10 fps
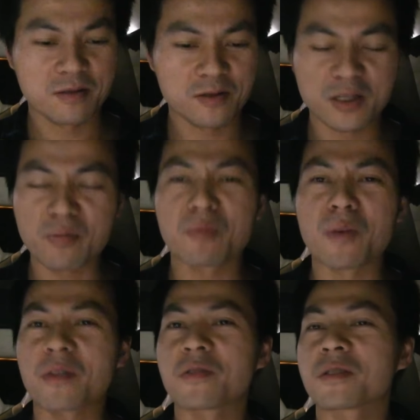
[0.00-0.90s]
the simple
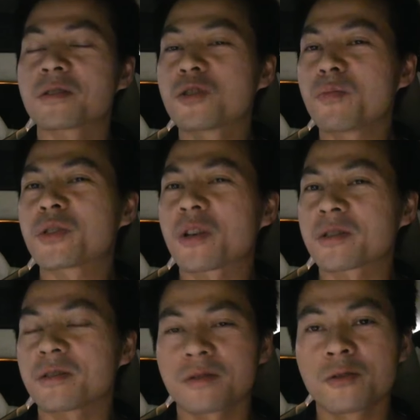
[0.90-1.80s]
math is the
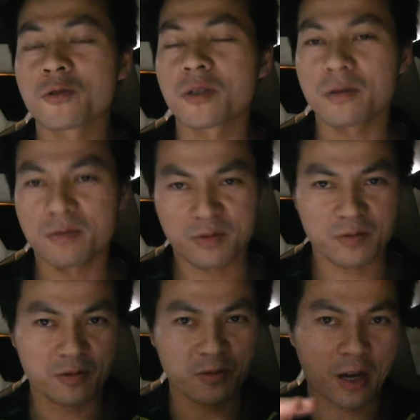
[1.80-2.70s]
supercharger usually,
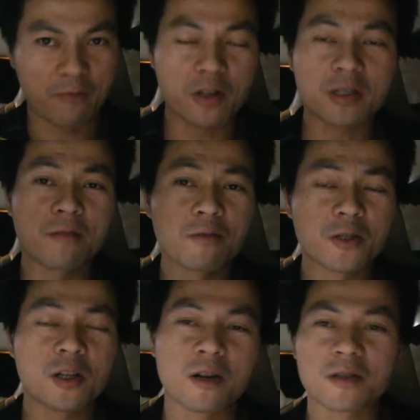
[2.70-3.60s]
on average, it will
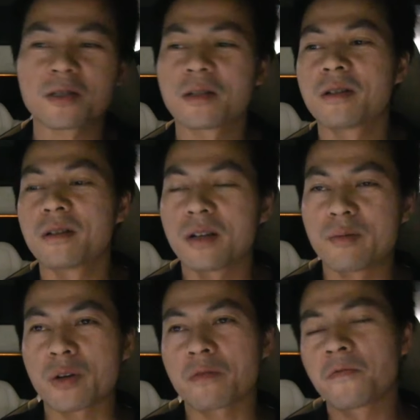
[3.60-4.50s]
charge
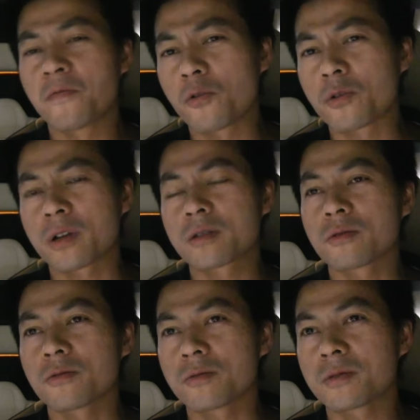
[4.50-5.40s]
about four
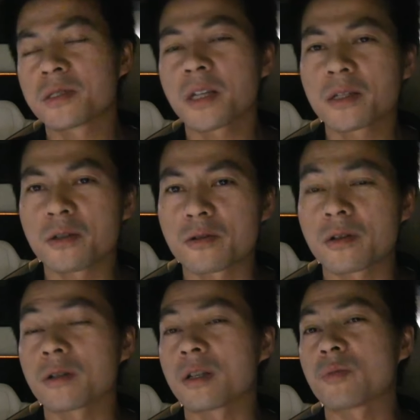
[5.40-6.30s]
hundred to six
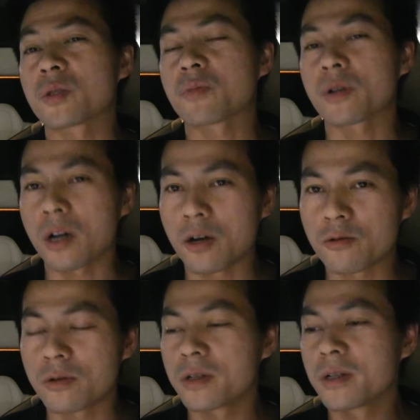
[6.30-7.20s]
hundred kilometers per
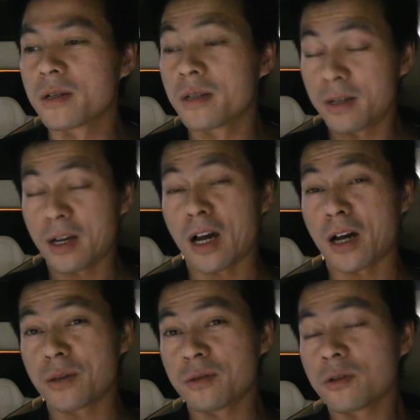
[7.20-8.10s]
hour,
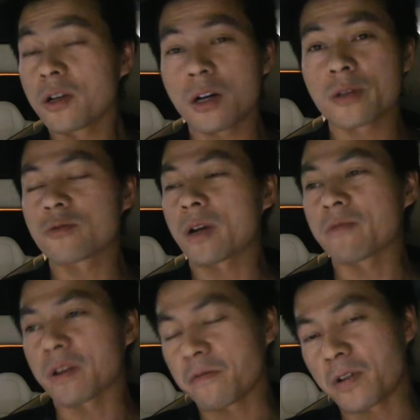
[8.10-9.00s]
and you can't drive
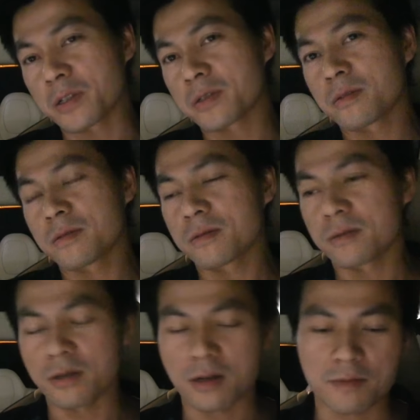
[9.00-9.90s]
that fast.
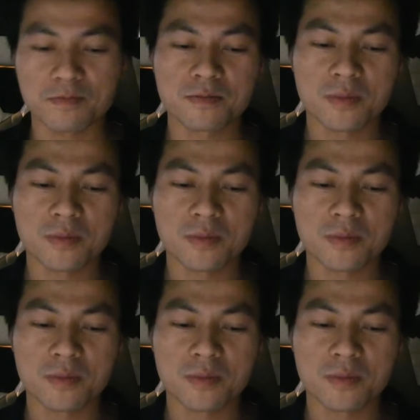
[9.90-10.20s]
Yeah.